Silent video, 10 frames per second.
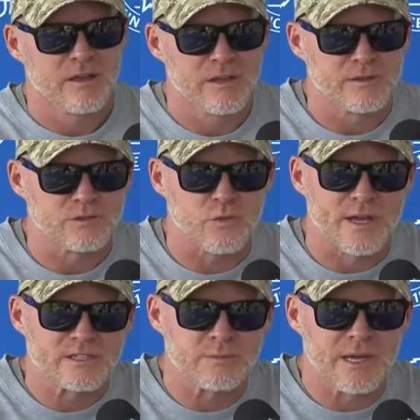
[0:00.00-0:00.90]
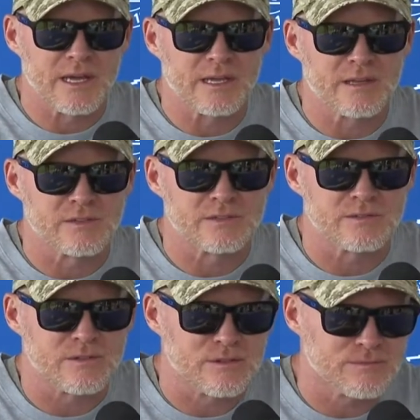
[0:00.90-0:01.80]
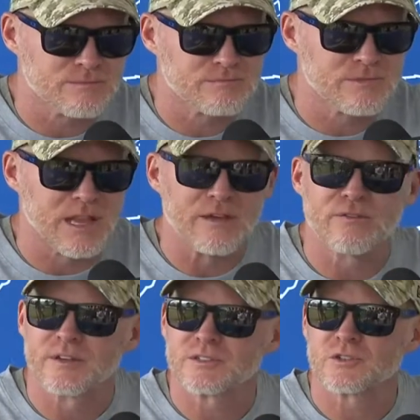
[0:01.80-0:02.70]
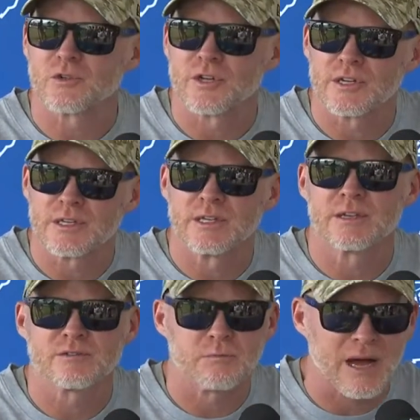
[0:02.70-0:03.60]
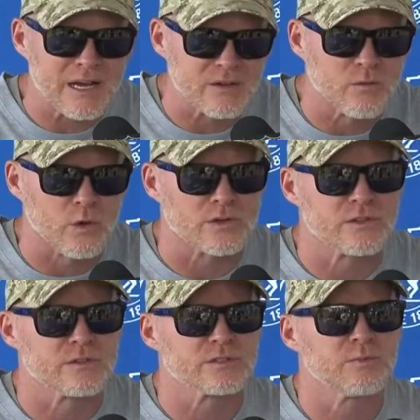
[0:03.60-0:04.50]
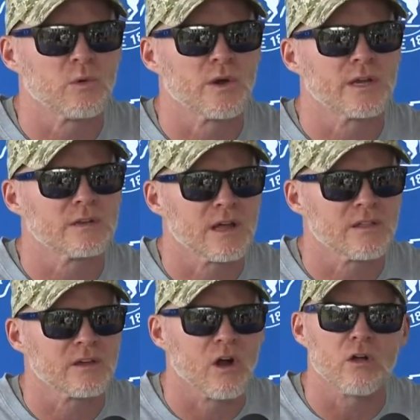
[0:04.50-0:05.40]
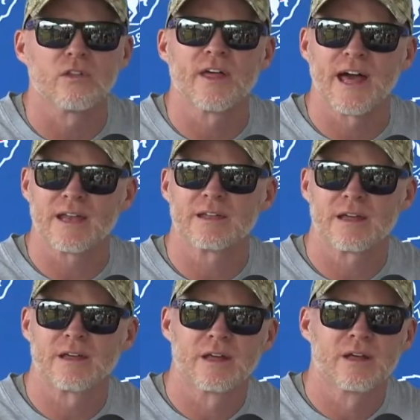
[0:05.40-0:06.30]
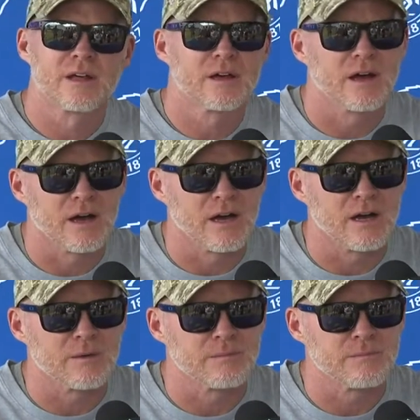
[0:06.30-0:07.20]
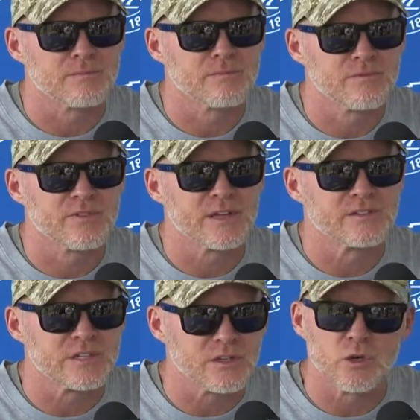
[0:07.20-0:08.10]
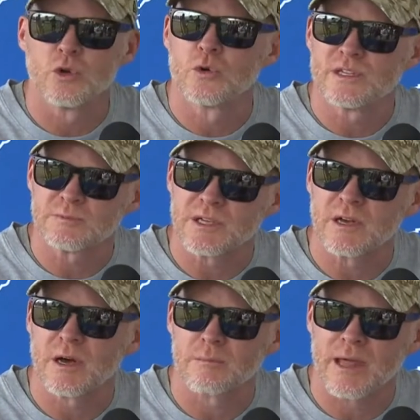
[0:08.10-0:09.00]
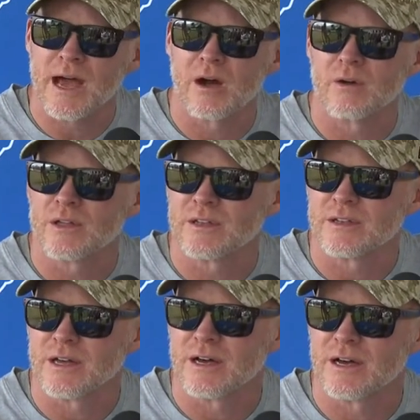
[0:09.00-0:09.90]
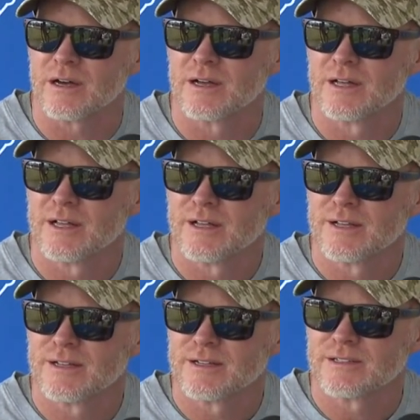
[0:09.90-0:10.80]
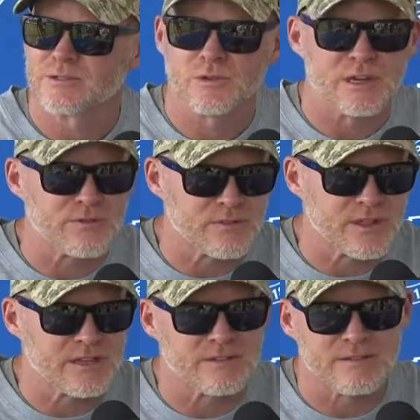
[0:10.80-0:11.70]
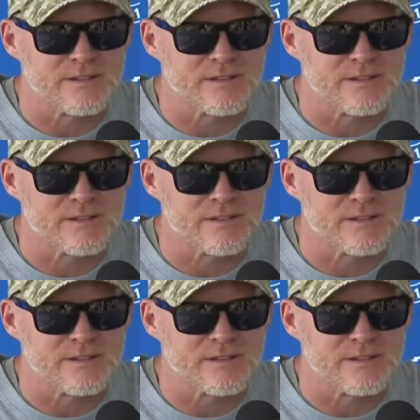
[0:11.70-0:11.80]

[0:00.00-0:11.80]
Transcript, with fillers: his resume, his life history, his body of work to this point. I think all of that uh, feeds into who he's become now. And, uh, it's no different than